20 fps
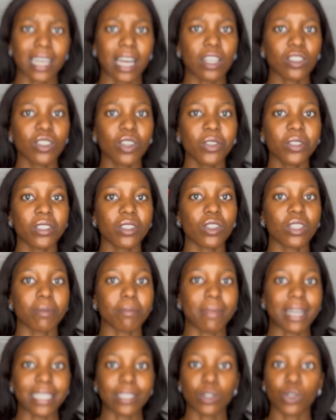I also use it
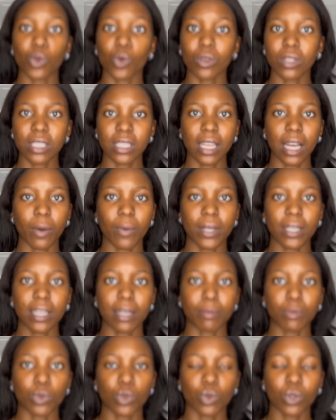in my toaster when
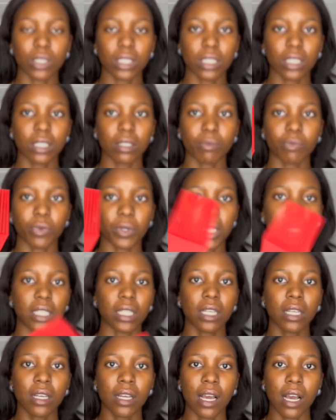I'm toasting
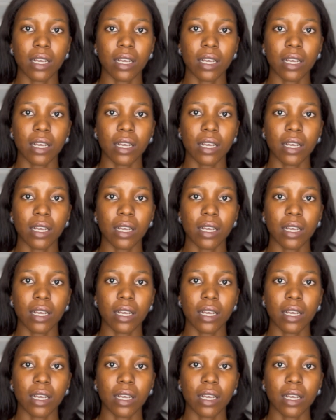bread.